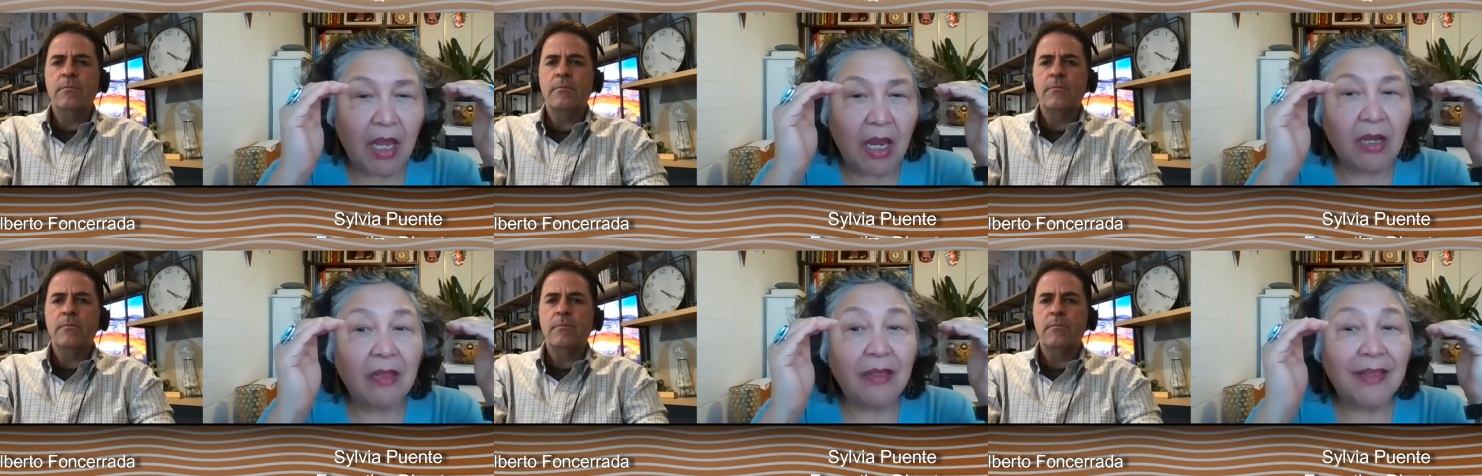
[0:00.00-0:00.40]

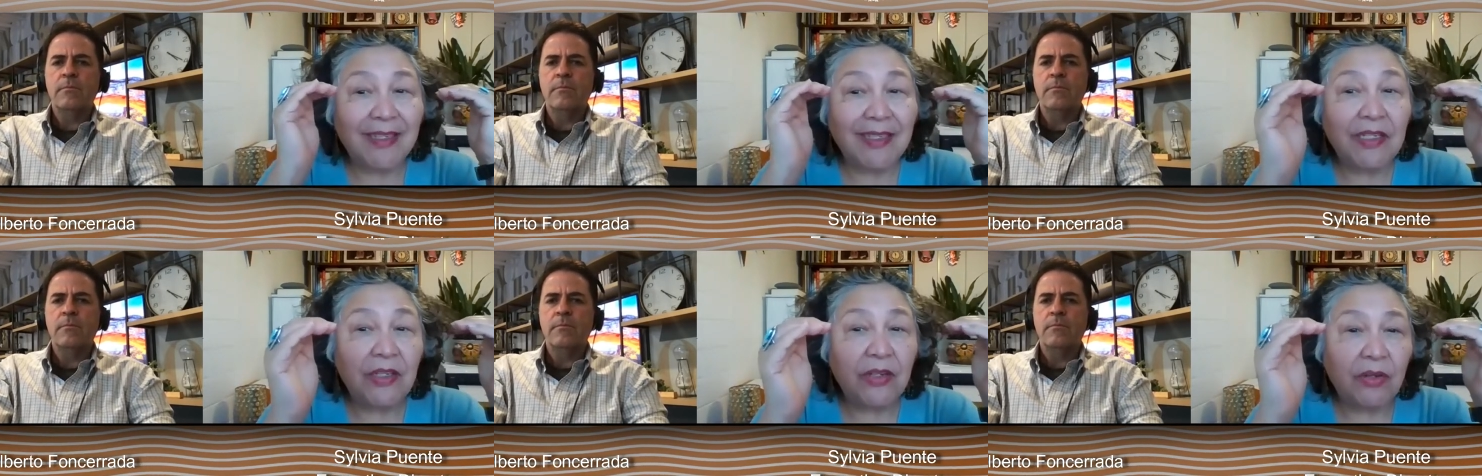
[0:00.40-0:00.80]
Speaker 1: are
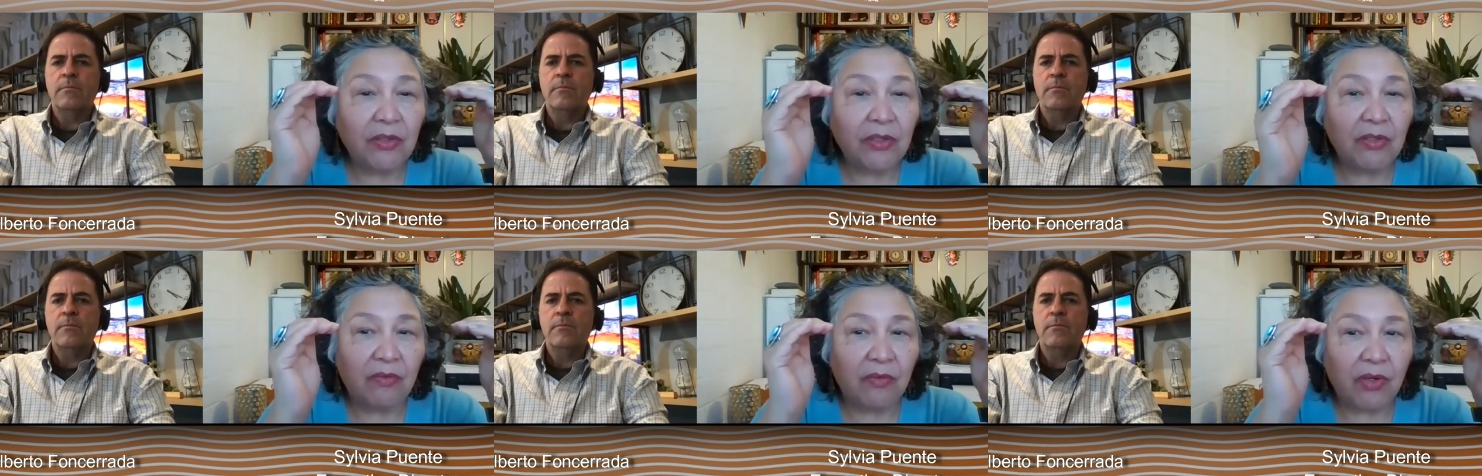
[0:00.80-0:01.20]

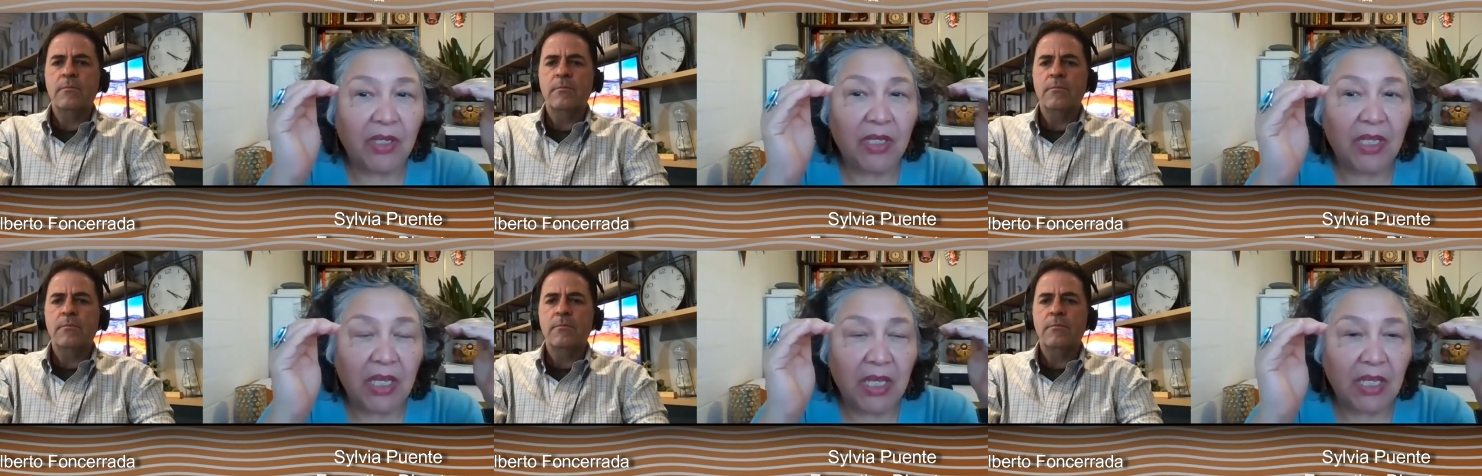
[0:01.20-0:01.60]
Latinos of
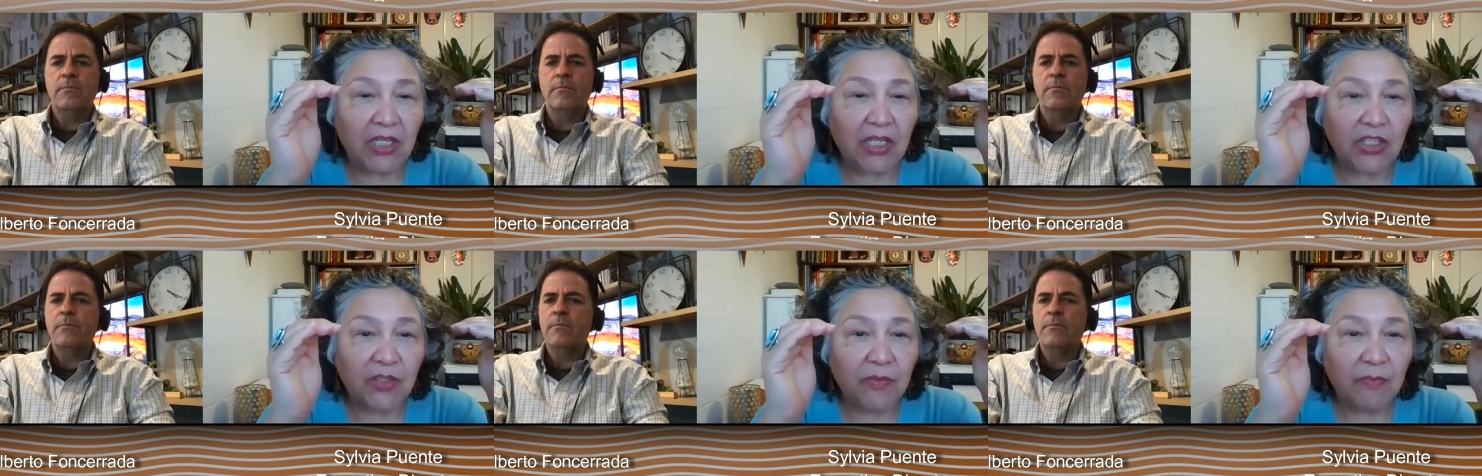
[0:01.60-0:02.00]
working
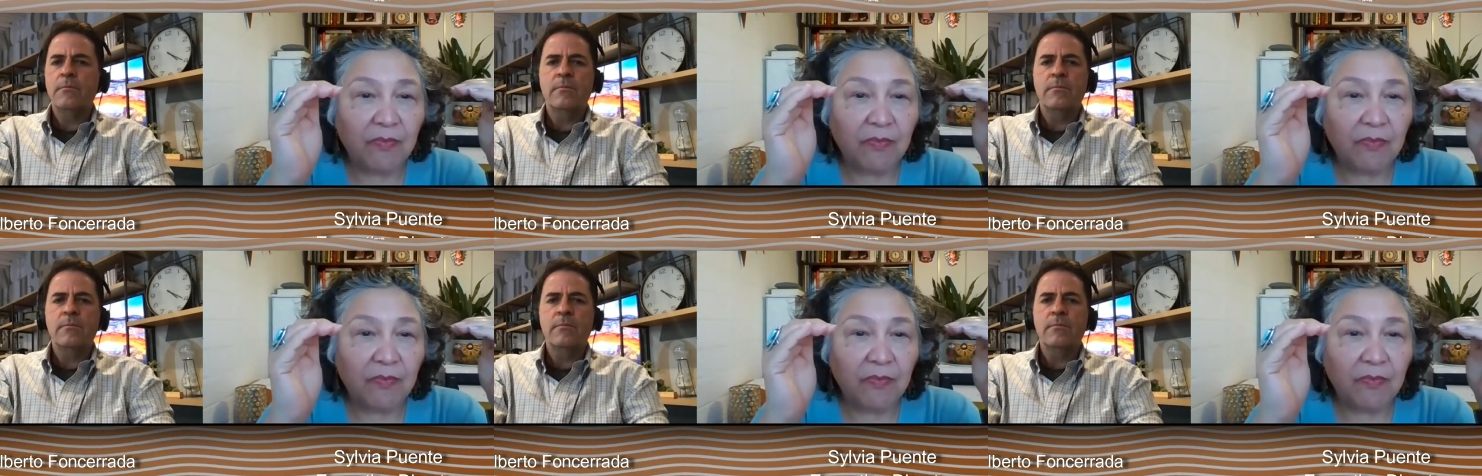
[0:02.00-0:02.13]
age